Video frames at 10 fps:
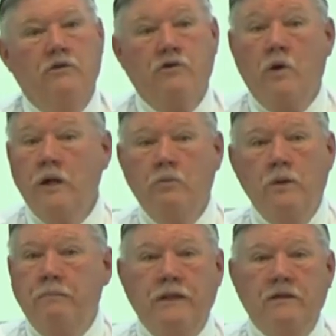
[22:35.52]
Sorry and
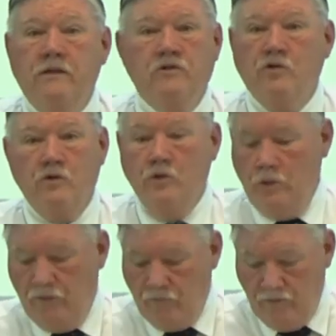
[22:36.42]
repentance are two
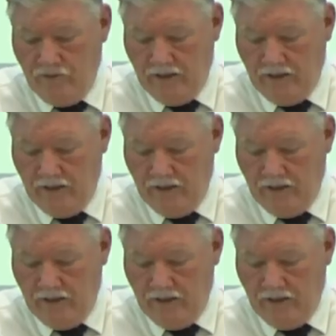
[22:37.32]
different